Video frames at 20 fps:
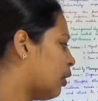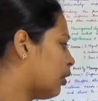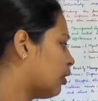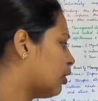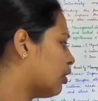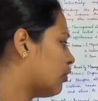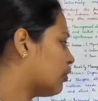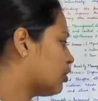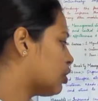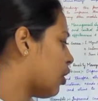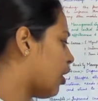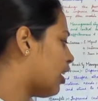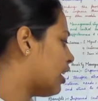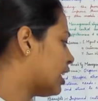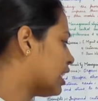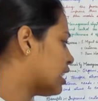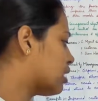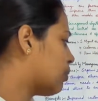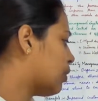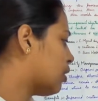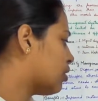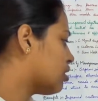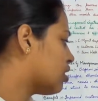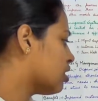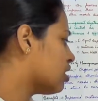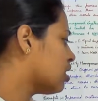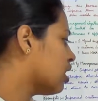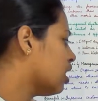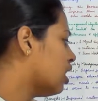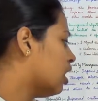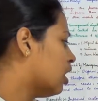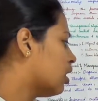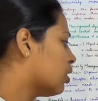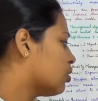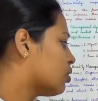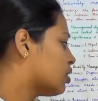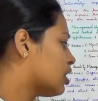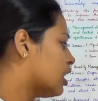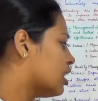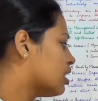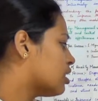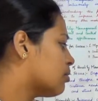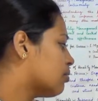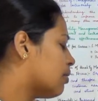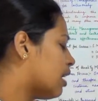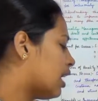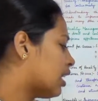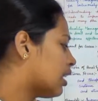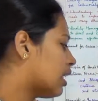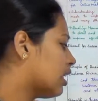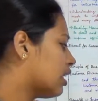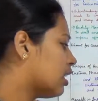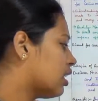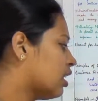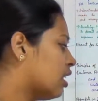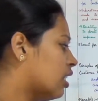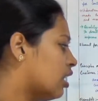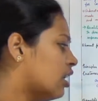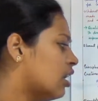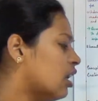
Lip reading: point of joint responses to change market